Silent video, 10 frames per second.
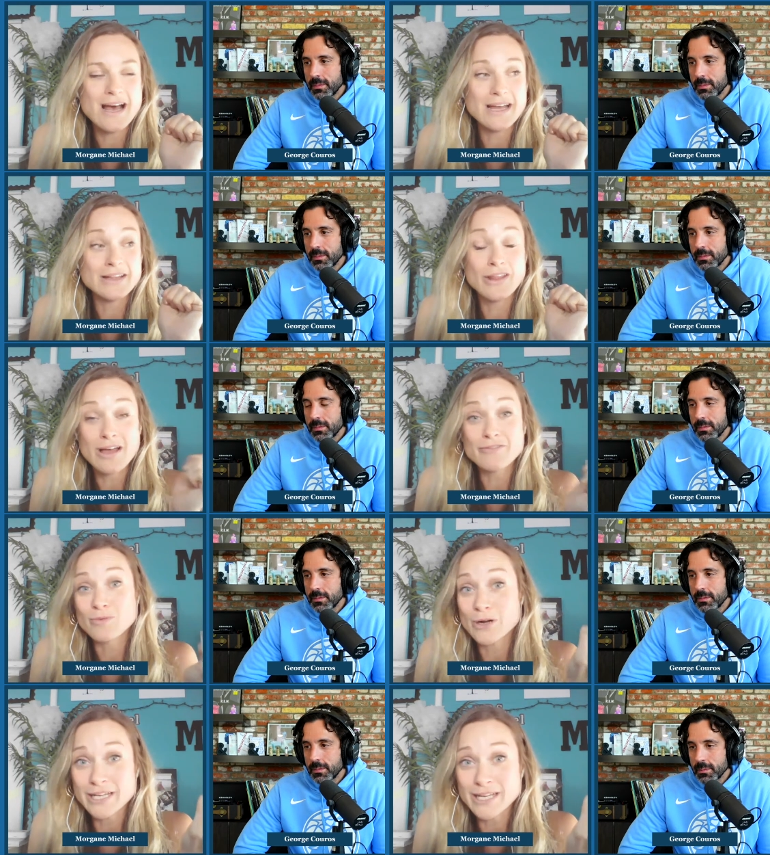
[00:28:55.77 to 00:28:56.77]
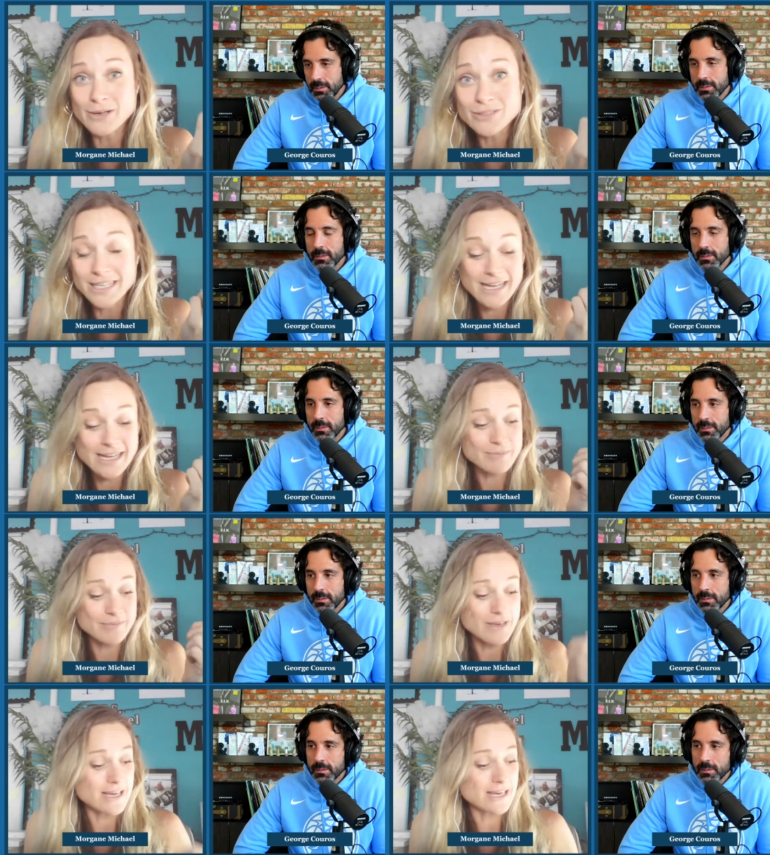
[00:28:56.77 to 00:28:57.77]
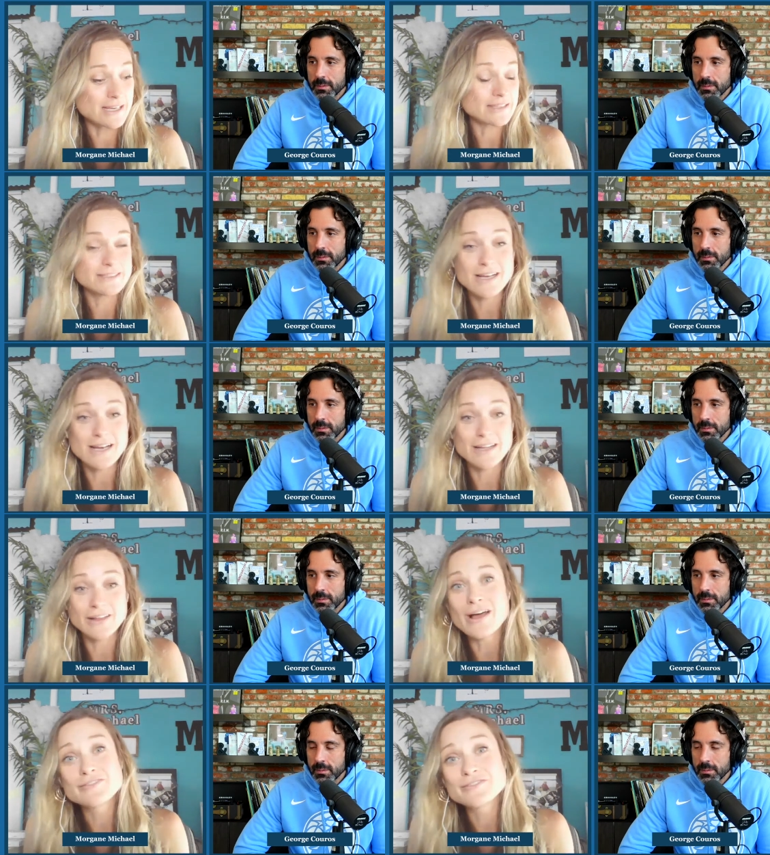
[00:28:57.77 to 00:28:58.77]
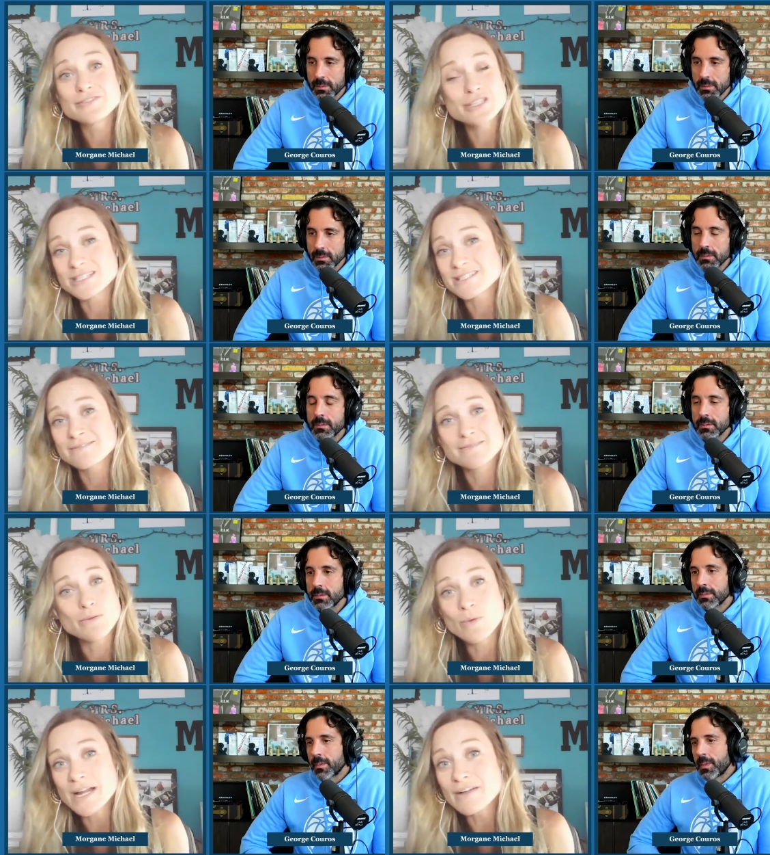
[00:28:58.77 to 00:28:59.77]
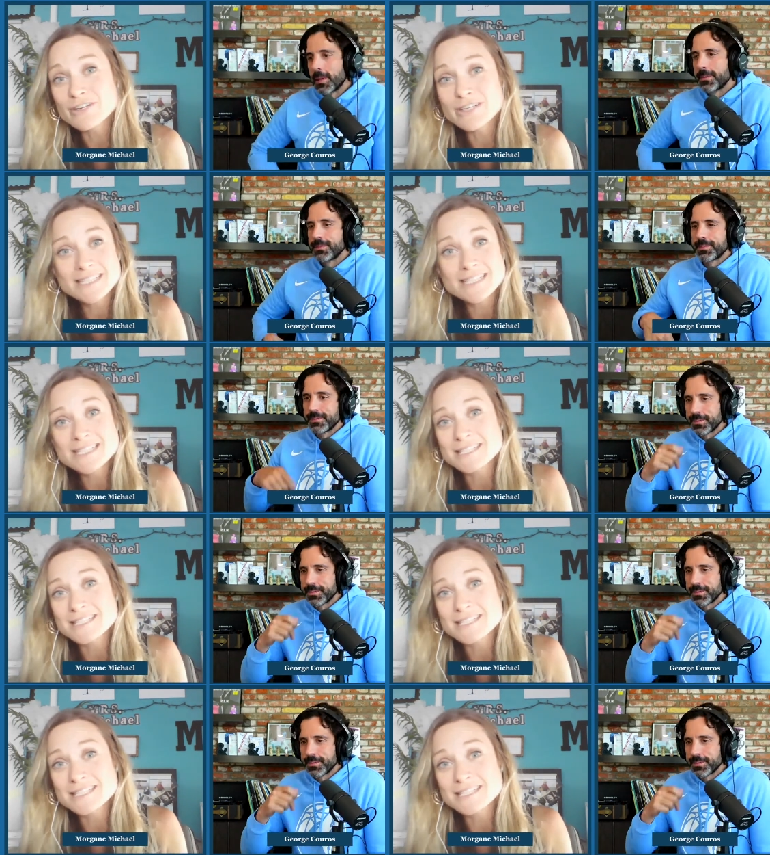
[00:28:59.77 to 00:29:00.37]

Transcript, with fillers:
Speaker 1: whatever it is. I like to play baseball. I like to play soccer. I go to